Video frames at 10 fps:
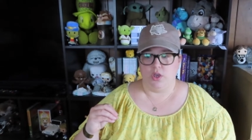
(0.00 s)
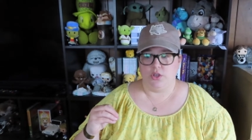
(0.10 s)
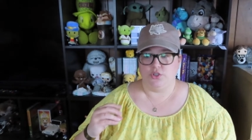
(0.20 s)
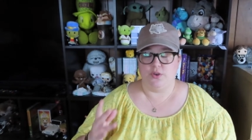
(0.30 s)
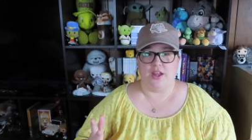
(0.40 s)

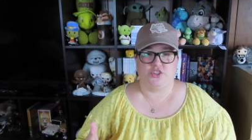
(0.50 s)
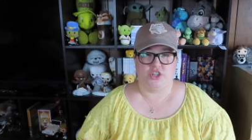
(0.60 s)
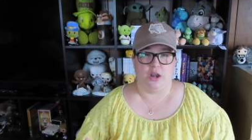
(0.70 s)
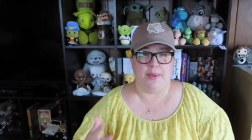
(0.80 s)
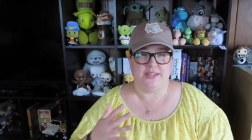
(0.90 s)
do not
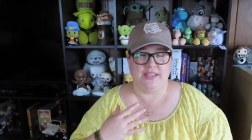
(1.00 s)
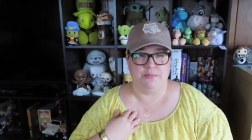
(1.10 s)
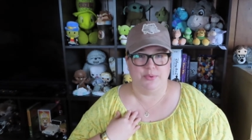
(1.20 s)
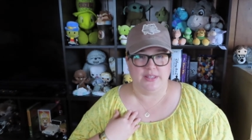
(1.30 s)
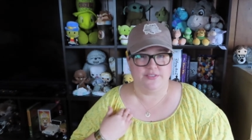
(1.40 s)
share my
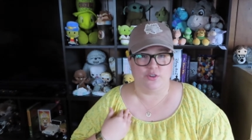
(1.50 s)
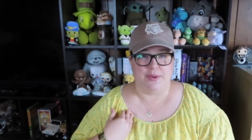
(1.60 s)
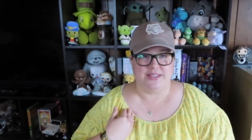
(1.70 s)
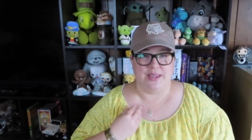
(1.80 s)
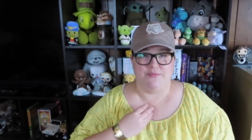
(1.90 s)
same beliefs or
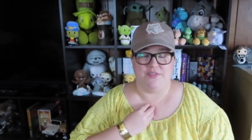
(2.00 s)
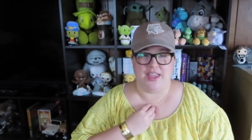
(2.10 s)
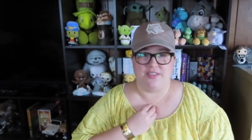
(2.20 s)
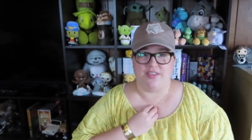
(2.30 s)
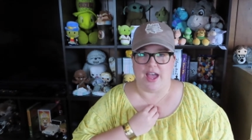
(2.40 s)
my same
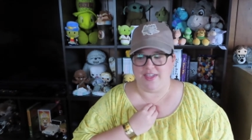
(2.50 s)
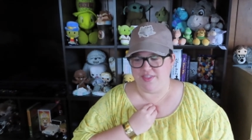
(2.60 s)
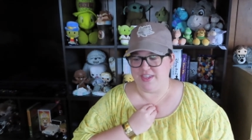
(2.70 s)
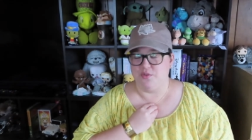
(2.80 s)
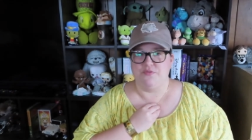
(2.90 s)
faith, I
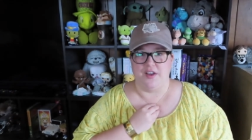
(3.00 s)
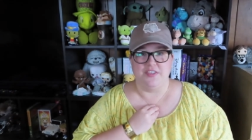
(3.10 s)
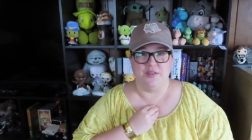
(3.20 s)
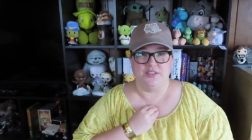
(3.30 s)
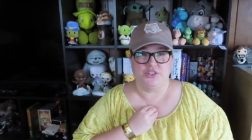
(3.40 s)
think you would
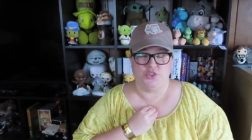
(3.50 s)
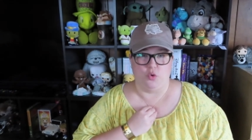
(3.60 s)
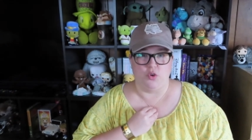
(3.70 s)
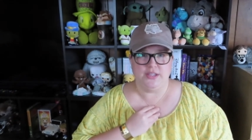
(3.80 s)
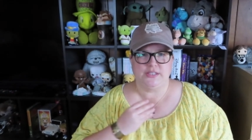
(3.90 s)
find the
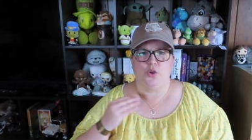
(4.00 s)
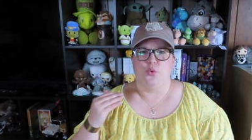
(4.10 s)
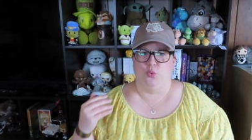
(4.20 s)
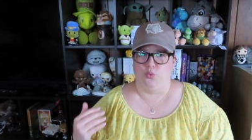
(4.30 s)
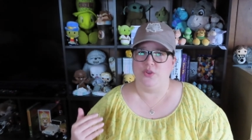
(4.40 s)
stories
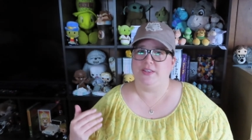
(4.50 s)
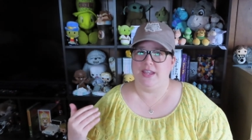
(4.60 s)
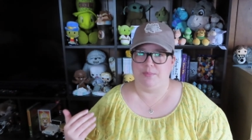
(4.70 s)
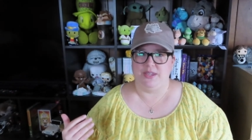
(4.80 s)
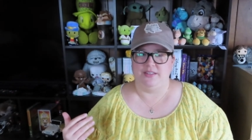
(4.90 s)
really
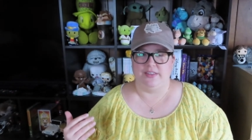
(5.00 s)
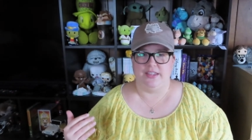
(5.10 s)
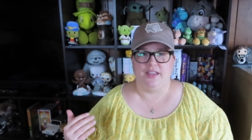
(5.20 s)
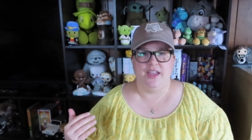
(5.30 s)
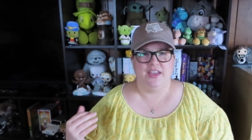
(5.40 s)

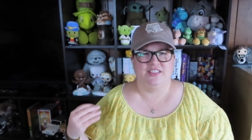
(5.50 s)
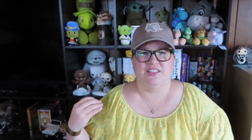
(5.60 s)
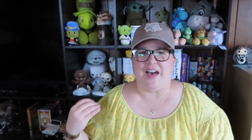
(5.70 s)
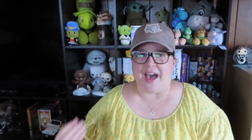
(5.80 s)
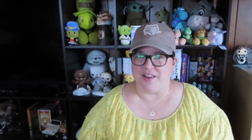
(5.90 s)
appealing. A
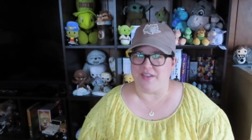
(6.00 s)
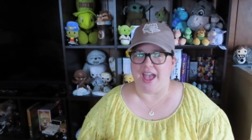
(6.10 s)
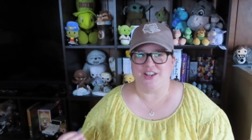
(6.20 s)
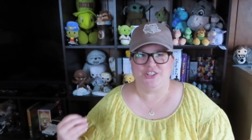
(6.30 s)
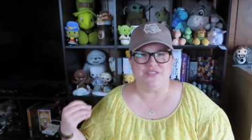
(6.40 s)
lot of
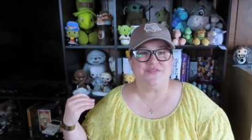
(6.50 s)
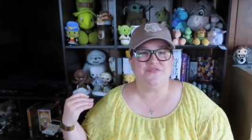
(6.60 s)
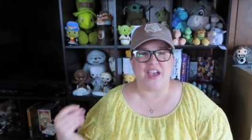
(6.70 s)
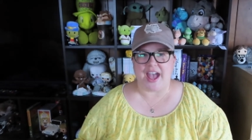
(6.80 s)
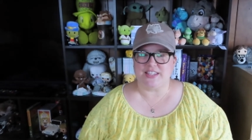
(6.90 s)
action,
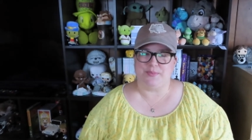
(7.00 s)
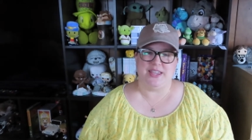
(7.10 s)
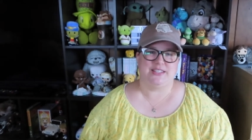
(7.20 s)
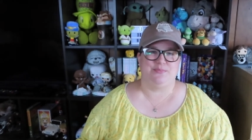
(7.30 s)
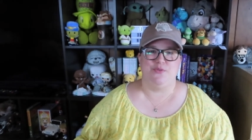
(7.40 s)

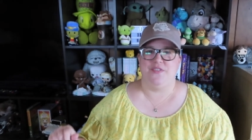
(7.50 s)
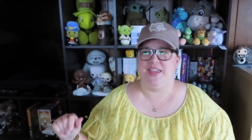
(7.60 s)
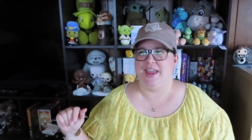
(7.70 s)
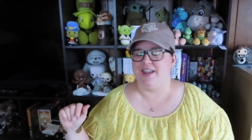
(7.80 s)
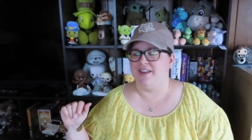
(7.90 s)
fast-paced moving
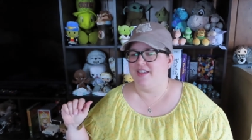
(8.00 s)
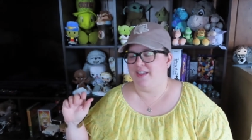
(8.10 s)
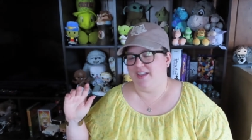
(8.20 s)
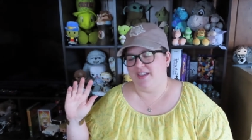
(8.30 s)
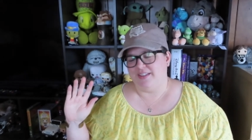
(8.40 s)
in.
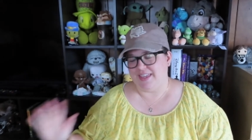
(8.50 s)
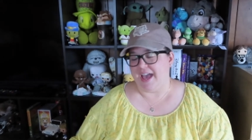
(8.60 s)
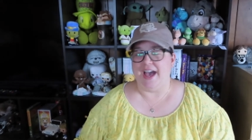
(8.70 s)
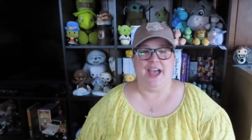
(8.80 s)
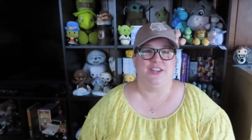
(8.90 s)

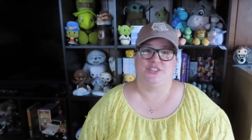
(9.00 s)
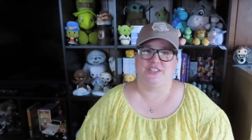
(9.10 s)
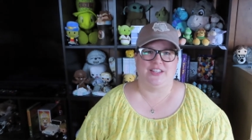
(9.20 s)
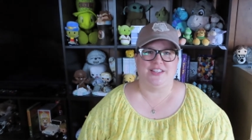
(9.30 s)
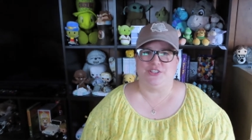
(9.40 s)
Yeah,
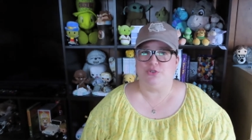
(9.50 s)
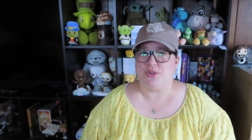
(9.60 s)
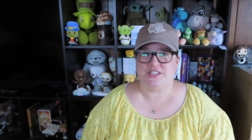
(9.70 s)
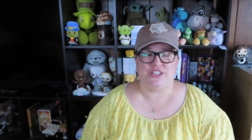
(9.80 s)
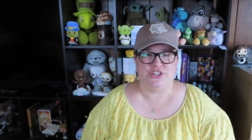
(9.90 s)
just lots of
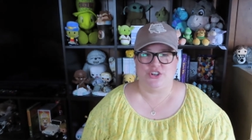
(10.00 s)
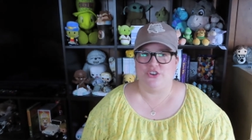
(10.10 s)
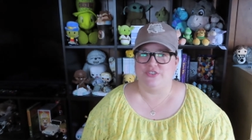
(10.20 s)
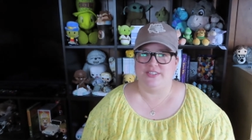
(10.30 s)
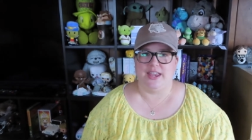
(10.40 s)
twists and
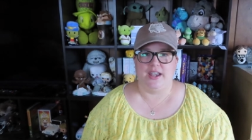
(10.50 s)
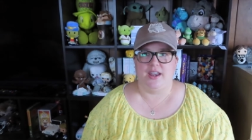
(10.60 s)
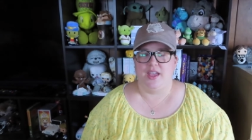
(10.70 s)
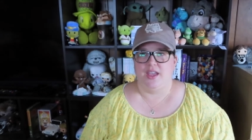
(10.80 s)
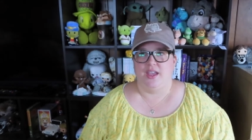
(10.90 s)
turns, and
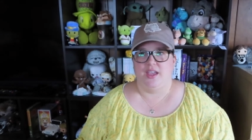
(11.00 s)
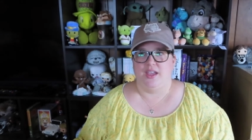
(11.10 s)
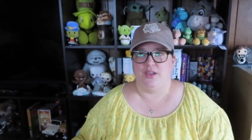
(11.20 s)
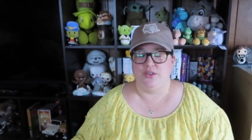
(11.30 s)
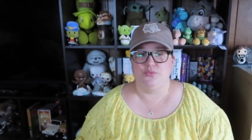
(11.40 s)

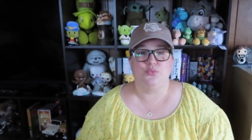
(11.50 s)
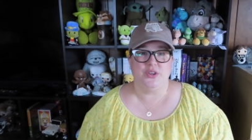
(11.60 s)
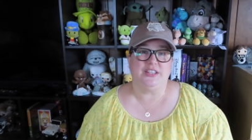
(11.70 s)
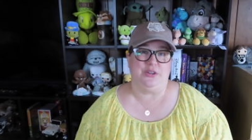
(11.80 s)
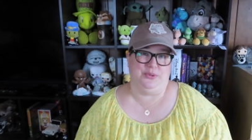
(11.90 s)

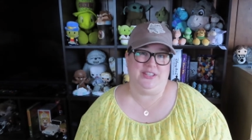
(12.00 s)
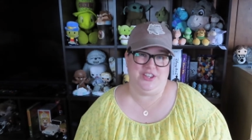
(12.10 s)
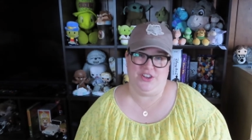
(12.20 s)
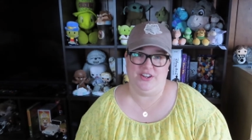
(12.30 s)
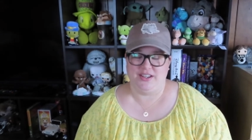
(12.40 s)
really, really
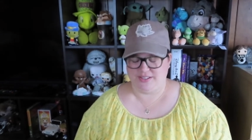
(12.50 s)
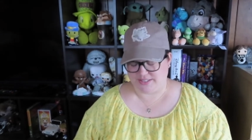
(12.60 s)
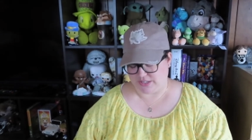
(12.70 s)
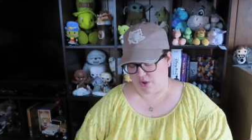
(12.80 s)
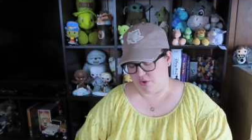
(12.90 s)
good.
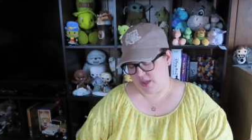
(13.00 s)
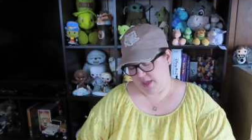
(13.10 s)
So